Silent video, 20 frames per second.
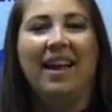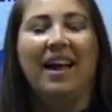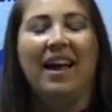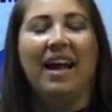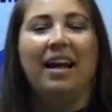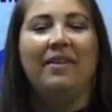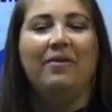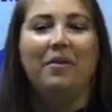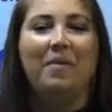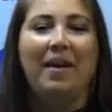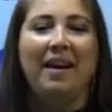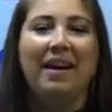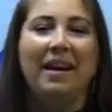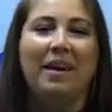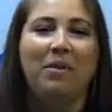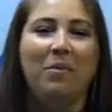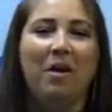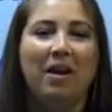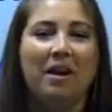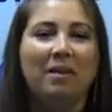everybody,
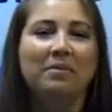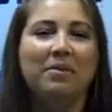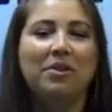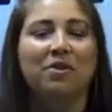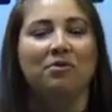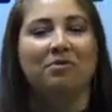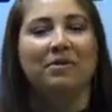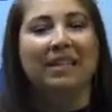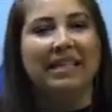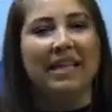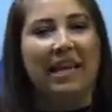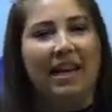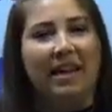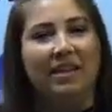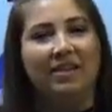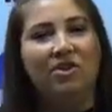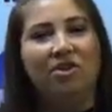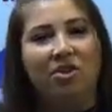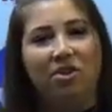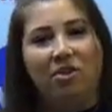and welcome to day
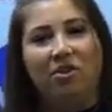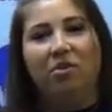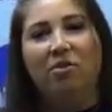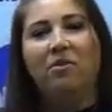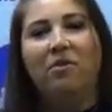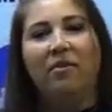2